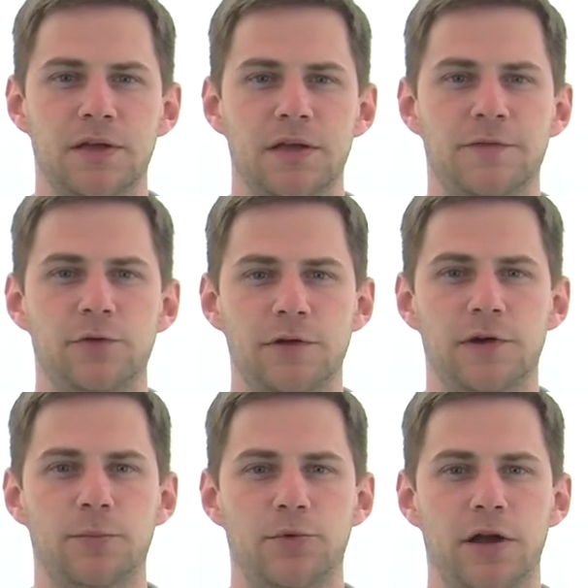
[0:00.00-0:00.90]
If you have
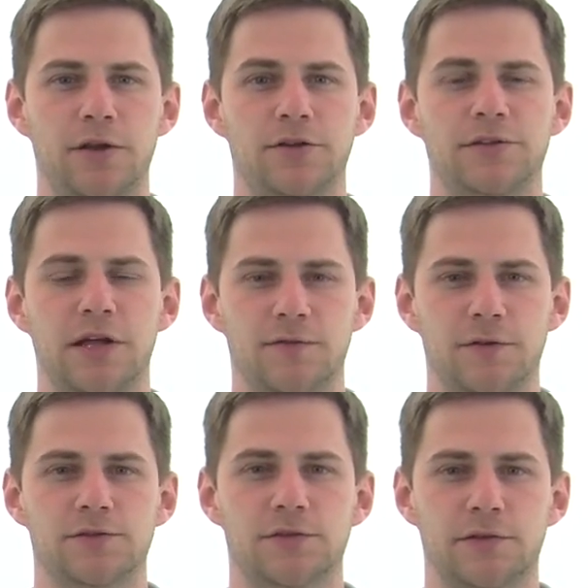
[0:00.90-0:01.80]
upgraded your
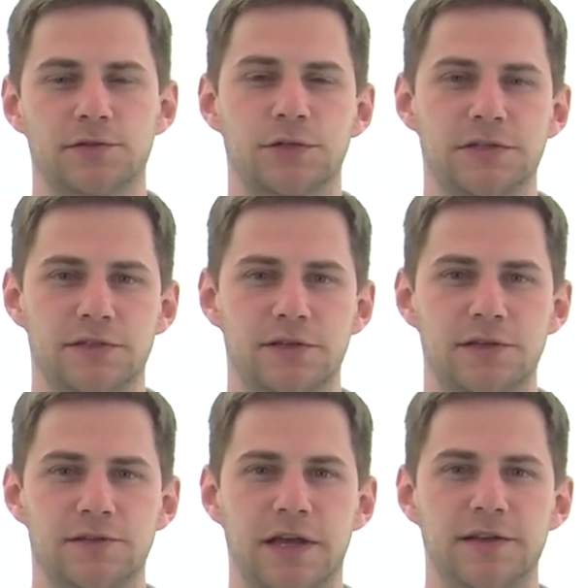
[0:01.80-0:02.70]
telephone service recently
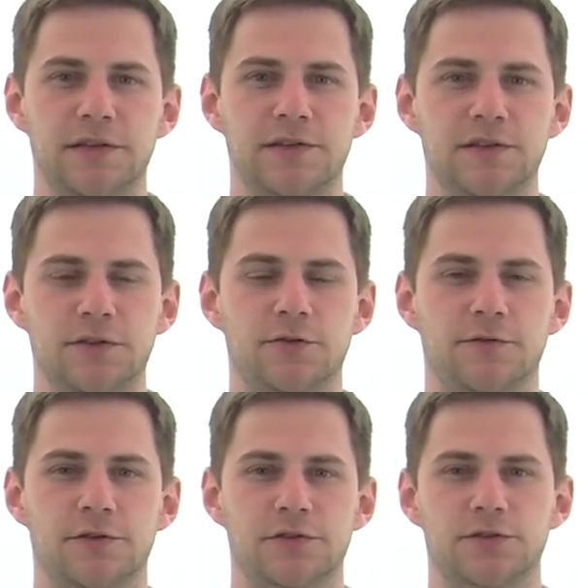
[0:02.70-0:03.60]
to ATT
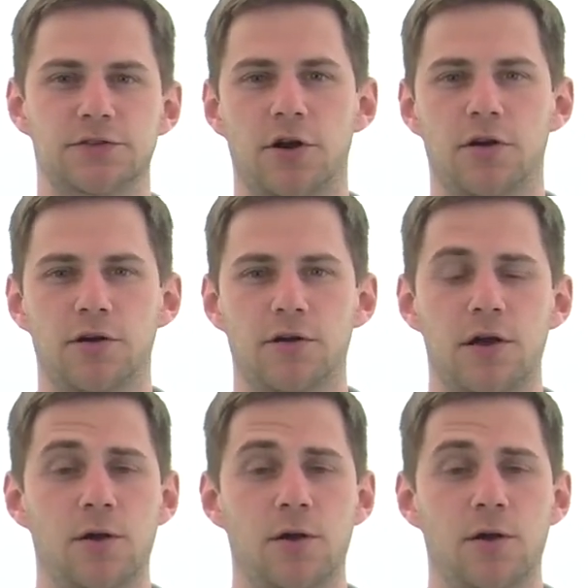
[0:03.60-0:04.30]
Uverse, Charter,